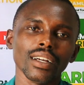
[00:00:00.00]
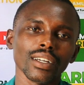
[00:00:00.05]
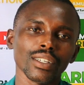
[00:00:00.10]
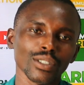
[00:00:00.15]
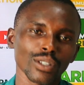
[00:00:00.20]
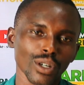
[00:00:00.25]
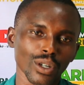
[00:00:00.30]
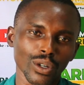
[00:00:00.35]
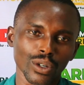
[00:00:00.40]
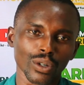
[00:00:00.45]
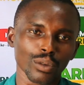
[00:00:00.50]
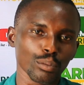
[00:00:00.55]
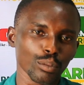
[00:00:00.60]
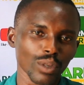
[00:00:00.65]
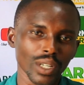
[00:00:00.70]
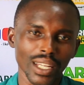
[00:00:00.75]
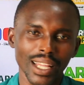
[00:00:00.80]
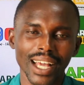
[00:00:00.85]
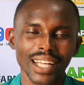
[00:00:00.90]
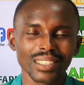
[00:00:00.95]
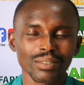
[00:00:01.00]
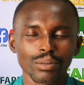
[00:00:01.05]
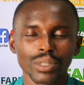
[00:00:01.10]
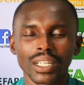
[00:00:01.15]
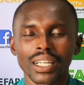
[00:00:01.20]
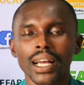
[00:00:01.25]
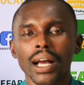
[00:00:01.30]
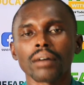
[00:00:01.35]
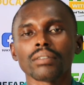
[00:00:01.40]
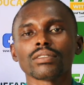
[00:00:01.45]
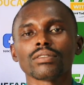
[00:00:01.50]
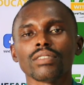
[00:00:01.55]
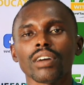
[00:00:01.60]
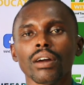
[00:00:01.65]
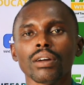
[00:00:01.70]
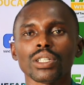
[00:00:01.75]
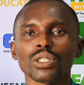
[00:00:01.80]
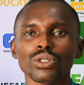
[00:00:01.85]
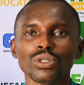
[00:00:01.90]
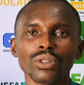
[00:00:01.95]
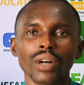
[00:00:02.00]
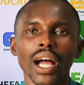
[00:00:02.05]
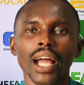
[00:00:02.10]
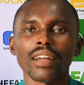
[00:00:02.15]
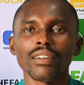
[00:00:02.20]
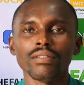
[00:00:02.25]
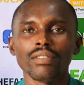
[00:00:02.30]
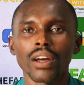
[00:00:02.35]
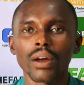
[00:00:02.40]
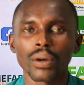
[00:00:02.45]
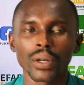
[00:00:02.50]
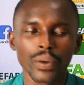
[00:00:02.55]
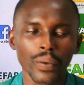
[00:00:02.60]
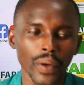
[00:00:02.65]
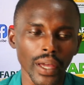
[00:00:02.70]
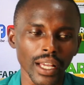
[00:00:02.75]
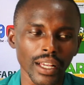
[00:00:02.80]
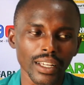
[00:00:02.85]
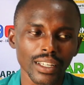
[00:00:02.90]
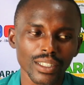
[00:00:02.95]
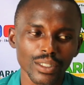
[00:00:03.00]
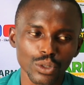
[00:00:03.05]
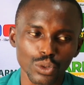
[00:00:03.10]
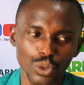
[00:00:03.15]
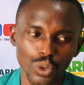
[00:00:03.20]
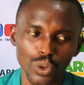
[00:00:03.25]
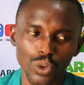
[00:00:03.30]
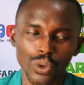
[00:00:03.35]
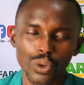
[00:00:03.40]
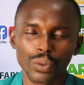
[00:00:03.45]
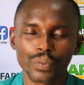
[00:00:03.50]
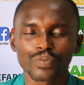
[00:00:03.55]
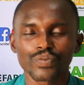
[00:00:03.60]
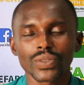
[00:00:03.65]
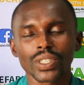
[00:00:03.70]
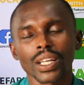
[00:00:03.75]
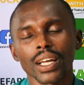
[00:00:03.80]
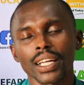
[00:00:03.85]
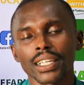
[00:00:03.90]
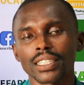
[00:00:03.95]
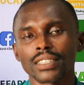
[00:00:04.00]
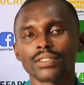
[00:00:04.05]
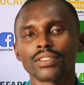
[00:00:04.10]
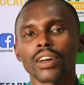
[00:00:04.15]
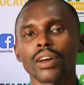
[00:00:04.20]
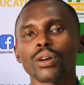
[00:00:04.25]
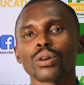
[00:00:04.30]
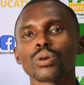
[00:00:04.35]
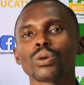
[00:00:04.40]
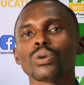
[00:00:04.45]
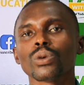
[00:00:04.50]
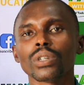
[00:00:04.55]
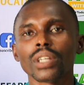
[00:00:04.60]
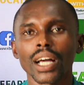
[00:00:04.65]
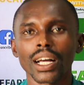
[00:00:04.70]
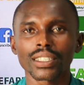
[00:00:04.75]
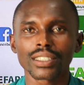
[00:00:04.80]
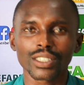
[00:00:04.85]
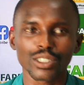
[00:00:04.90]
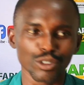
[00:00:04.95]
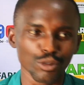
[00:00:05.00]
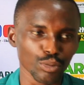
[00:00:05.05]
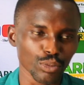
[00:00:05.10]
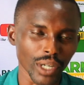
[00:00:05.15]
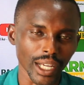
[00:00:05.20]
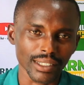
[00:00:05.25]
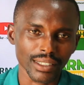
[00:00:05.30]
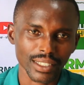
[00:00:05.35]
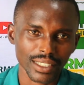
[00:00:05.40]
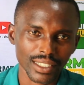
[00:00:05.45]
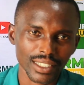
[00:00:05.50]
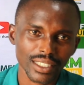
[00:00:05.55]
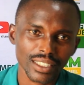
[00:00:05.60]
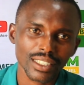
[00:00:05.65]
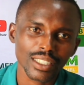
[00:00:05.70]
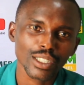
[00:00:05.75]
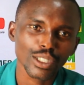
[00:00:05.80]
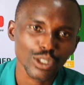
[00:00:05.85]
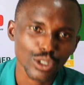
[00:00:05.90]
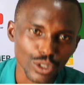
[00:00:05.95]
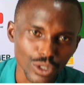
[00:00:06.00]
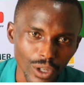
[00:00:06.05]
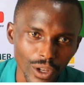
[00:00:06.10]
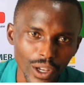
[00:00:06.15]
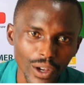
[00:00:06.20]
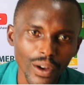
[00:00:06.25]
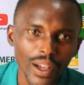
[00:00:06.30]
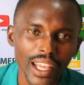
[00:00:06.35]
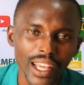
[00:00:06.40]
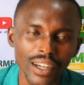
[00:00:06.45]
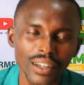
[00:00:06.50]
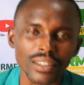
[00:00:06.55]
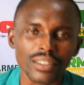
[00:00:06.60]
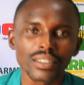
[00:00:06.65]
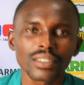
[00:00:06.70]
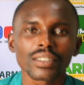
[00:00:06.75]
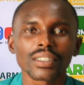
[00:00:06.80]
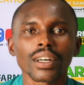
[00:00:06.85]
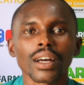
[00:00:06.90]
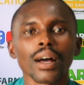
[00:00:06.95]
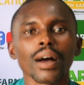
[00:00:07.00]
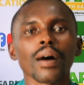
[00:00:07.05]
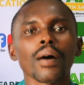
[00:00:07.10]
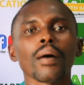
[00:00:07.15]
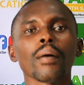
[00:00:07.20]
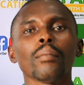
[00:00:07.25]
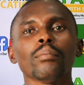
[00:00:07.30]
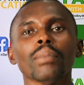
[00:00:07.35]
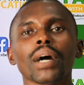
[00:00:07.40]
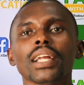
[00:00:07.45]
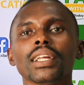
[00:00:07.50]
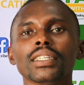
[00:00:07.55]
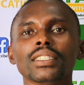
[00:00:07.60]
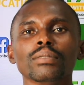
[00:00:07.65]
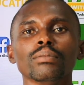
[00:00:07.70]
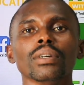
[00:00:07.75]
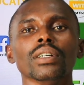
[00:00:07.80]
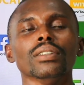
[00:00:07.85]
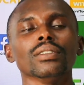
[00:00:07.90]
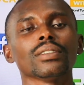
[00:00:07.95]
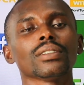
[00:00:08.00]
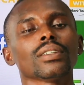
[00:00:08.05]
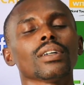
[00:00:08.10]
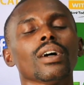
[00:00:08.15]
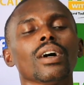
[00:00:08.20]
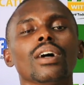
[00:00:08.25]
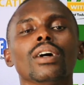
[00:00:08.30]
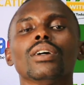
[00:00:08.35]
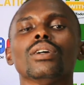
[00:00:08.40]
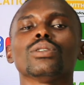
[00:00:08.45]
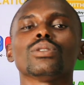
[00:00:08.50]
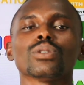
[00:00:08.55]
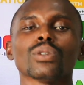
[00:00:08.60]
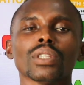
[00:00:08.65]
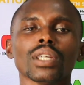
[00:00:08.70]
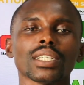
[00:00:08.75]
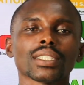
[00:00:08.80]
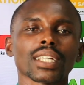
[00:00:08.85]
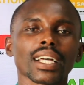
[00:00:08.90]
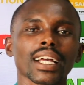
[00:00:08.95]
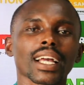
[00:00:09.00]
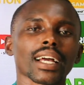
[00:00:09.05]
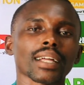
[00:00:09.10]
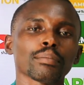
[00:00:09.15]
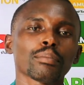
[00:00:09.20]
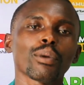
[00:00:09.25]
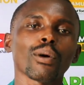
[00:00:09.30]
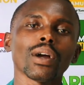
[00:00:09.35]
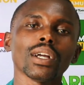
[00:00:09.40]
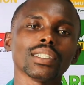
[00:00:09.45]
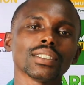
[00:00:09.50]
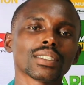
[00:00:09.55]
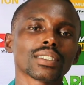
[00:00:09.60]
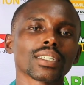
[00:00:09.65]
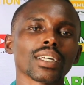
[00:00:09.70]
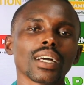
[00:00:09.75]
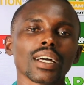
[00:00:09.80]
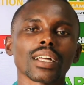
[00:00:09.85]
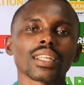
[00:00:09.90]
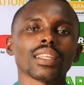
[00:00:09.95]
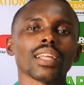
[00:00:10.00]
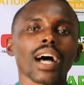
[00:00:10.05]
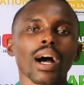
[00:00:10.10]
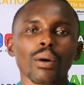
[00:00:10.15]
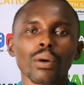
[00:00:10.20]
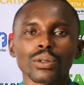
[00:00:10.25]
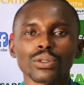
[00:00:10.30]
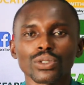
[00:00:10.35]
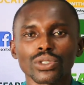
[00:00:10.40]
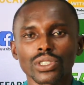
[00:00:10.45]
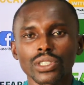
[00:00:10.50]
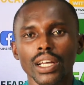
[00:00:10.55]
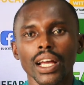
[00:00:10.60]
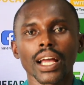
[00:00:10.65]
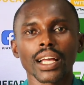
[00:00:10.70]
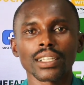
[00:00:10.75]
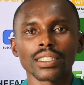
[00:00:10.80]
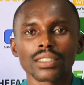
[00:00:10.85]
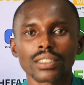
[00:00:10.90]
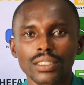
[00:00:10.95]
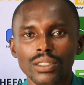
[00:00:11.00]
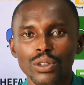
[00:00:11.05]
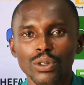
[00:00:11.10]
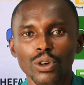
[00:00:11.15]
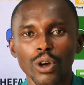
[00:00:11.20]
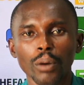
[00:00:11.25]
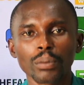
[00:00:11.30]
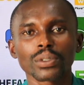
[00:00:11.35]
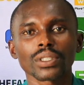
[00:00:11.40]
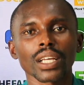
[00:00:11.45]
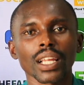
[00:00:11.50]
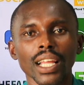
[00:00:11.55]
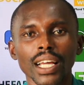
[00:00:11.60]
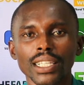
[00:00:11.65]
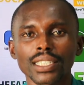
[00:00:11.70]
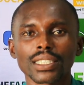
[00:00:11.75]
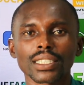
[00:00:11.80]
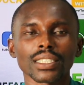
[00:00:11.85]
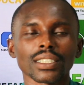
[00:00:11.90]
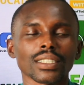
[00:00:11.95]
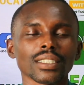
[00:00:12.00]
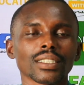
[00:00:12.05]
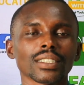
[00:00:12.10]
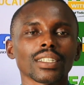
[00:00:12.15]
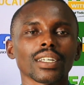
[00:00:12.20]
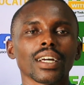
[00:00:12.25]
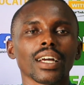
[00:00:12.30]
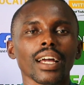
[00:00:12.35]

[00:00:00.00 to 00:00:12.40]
your land becomes very dry very quick. So it is very good that you practice soil health management. So the second point that I want to share is crop selection